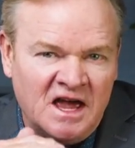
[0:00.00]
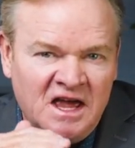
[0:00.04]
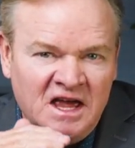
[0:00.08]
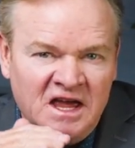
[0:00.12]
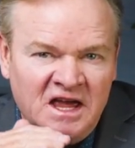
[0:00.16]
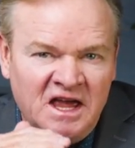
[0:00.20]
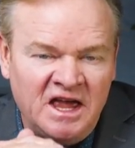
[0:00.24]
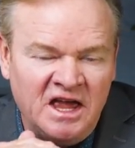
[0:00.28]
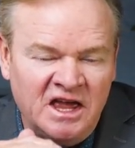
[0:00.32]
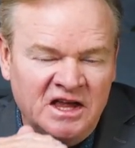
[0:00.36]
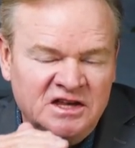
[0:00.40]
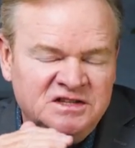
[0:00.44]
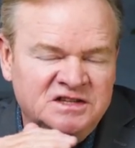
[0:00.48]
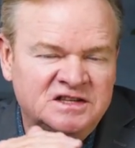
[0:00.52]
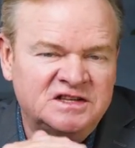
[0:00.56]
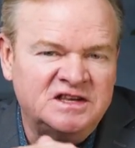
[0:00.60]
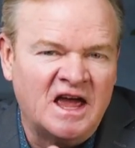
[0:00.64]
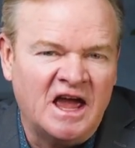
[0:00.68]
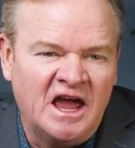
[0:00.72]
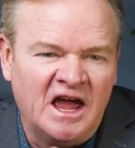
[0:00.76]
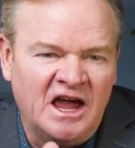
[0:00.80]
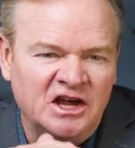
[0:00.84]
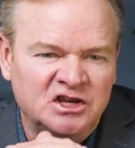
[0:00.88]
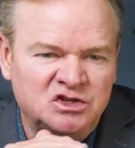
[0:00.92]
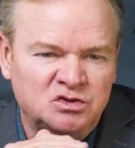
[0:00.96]
"His
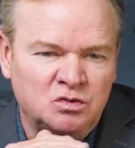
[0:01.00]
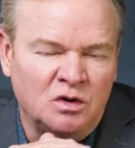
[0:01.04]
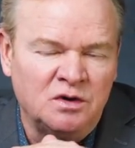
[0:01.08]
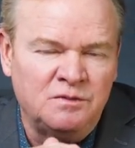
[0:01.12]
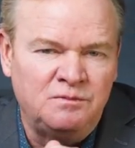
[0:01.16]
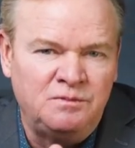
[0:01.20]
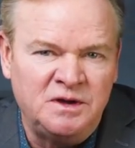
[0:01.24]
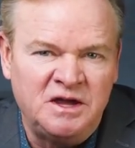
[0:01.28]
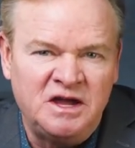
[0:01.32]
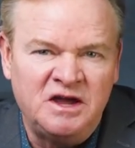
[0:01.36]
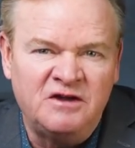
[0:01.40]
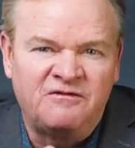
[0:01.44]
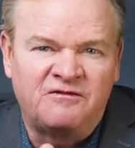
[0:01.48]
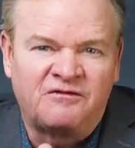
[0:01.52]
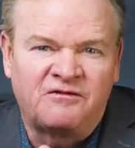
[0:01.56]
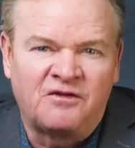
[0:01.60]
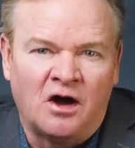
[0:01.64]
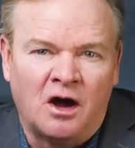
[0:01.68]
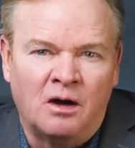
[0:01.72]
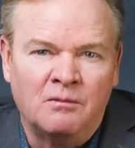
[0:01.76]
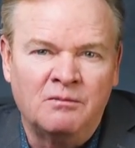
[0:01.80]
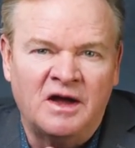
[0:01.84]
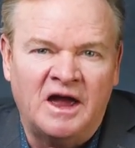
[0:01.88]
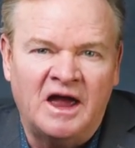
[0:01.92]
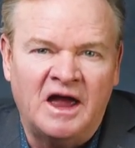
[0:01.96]
days would be
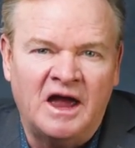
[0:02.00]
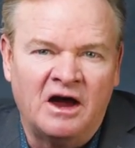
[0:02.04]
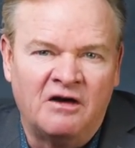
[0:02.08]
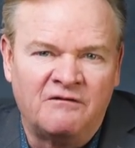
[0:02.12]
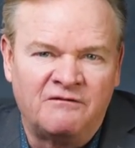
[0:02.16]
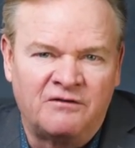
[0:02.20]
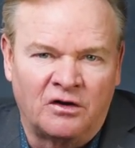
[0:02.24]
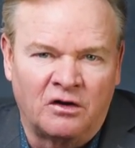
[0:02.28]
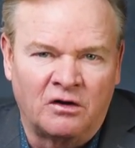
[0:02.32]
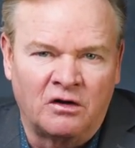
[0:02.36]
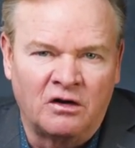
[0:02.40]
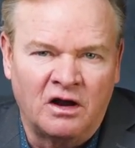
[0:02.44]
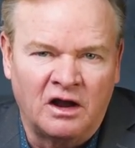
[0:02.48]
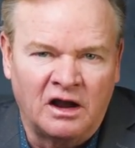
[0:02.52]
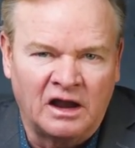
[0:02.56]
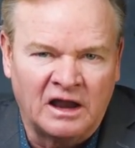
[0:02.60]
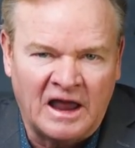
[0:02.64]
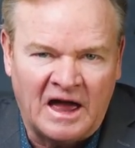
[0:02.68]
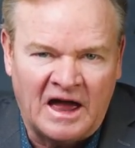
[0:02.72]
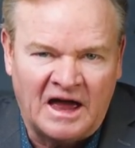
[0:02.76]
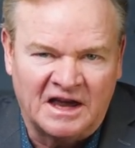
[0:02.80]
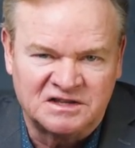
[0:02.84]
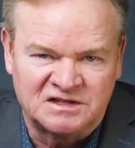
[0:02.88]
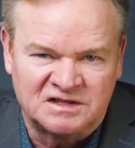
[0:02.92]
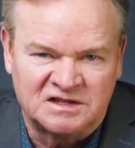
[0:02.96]
from
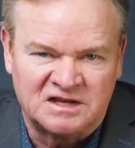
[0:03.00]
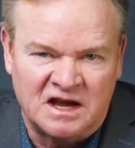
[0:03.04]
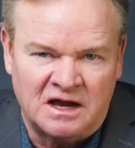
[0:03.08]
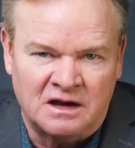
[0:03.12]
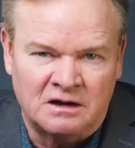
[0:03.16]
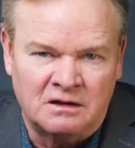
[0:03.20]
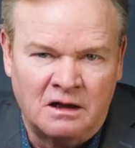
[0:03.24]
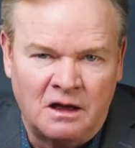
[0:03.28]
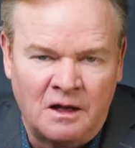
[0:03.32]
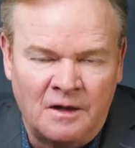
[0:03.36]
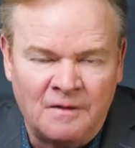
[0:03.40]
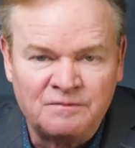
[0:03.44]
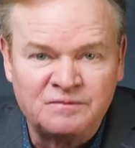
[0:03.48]
everlasting."